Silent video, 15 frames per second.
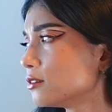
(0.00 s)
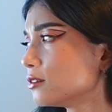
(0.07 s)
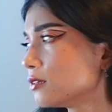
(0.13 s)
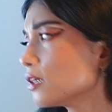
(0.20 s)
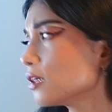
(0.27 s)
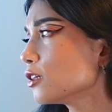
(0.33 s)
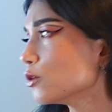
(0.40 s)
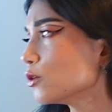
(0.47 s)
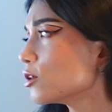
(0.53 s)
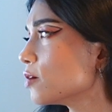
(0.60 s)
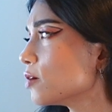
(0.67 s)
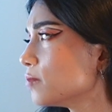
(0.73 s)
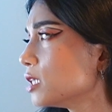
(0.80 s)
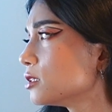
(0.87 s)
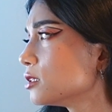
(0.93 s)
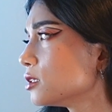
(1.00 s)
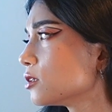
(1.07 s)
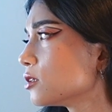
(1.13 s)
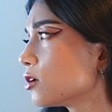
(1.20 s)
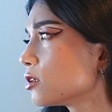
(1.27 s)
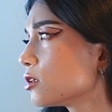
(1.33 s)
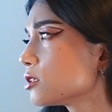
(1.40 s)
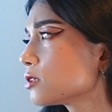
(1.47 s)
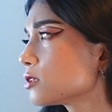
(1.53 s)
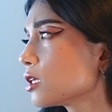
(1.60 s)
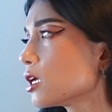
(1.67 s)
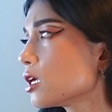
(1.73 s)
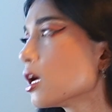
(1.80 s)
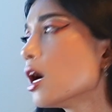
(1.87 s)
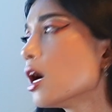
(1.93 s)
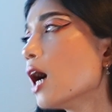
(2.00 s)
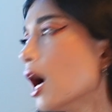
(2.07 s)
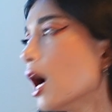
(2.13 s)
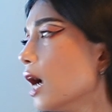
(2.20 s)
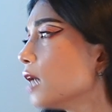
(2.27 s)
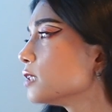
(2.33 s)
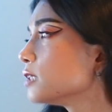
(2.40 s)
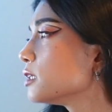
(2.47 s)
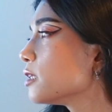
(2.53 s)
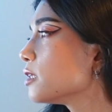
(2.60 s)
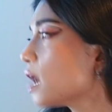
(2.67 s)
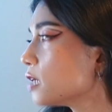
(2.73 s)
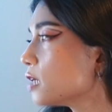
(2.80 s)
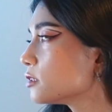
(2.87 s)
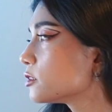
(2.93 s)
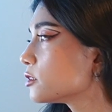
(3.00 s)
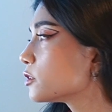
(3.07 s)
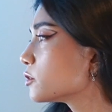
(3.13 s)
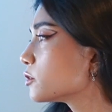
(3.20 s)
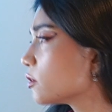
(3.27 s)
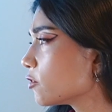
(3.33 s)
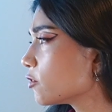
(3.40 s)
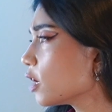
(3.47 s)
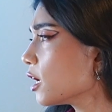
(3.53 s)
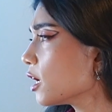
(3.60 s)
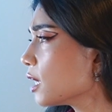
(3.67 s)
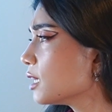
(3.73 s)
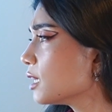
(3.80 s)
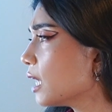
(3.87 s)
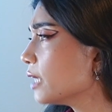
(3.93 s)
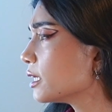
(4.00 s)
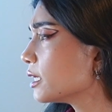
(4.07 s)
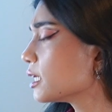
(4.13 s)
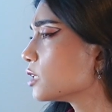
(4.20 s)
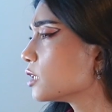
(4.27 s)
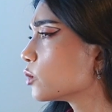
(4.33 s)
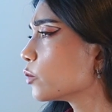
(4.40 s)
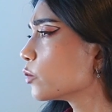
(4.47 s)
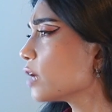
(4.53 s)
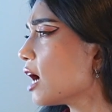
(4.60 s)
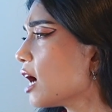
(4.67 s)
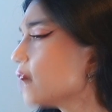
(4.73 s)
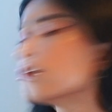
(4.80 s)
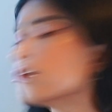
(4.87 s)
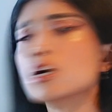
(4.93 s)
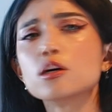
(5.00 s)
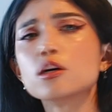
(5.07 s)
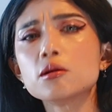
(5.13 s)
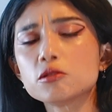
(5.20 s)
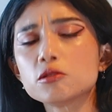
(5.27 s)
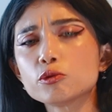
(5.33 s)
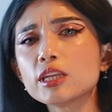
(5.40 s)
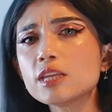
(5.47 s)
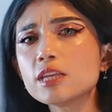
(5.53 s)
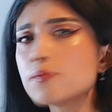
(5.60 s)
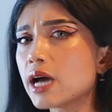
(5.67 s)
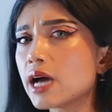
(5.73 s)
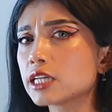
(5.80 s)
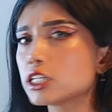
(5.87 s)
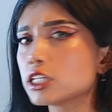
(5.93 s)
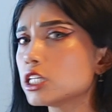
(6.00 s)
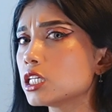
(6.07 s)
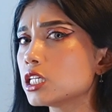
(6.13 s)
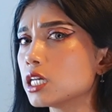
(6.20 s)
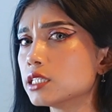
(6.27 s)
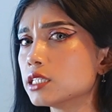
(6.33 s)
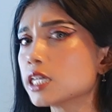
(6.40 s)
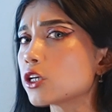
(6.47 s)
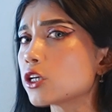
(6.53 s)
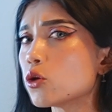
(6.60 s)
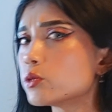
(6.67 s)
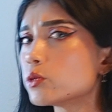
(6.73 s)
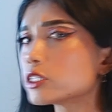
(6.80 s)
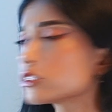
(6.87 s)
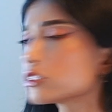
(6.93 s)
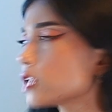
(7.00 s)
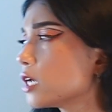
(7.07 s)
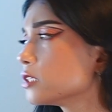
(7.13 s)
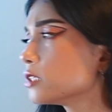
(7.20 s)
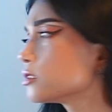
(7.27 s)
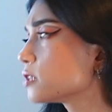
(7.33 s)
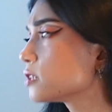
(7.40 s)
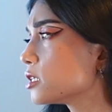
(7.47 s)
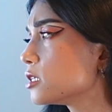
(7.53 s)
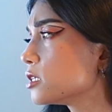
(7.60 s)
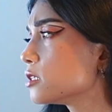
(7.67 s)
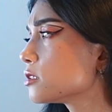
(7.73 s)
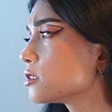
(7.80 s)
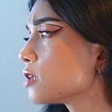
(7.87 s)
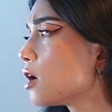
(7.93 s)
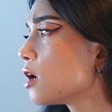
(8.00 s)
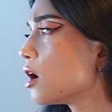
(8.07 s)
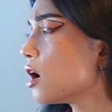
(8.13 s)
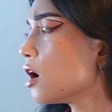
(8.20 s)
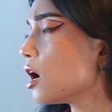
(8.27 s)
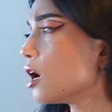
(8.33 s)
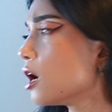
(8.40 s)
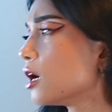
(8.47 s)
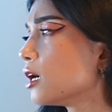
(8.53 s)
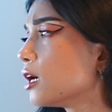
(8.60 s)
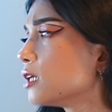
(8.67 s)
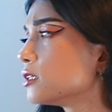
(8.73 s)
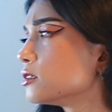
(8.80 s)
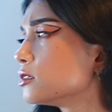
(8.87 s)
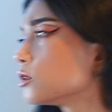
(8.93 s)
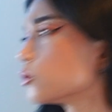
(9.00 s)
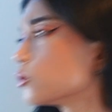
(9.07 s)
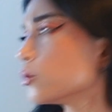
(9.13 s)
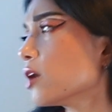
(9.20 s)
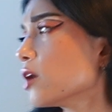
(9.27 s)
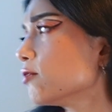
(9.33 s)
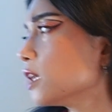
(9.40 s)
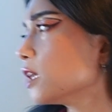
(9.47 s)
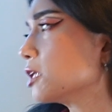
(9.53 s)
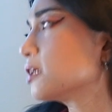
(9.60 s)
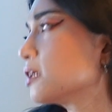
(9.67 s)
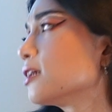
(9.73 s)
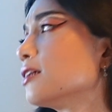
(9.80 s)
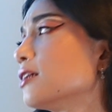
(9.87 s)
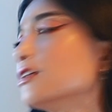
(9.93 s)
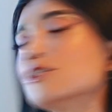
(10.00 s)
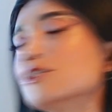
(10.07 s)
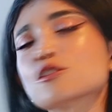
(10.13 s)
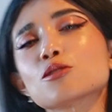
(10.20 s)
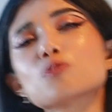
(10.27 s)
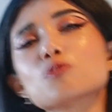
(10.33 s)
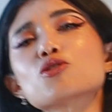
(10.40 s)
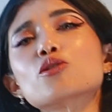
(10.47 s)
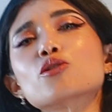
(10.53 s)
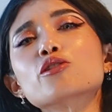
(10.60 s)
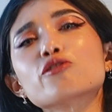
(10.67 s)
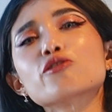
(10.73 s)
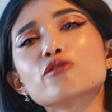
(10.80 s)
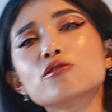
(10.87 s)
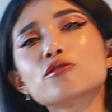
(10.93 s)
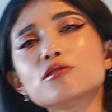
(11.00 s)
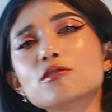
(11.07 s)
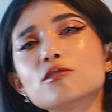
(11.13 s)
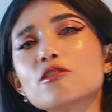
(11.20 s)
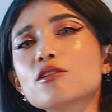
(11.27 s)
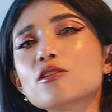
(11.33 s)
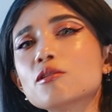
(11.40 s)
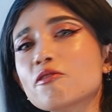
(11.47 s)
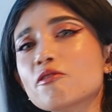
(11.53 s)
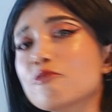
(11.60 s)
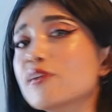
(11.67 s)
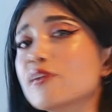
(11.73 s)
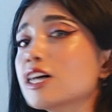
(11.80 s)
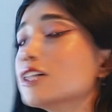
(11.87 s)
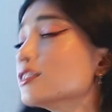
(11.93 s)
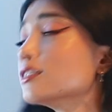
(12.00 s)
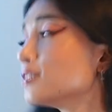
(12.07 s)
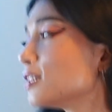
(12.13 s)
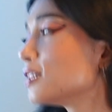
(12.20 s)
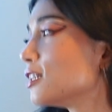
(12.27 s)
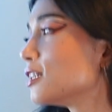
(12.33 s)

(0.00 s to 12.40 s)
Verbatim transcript: they look amazing, honestly. And the dancers, okay, I like it. We have really baggy and like oversized tees, and we have like some sort of belt